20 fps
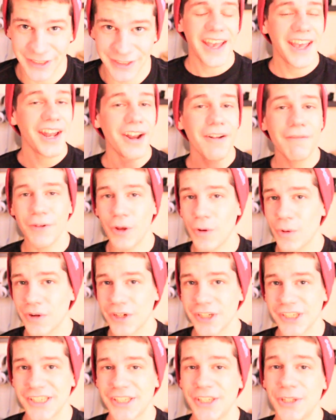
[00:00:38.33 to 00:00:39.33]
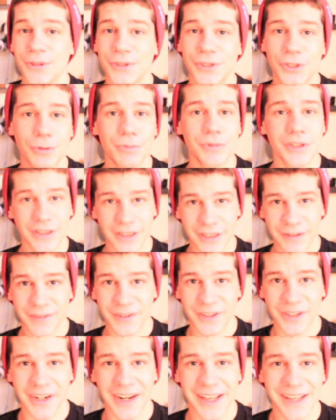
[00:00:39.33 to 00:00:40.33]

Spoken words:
And of course, YouTube delivered.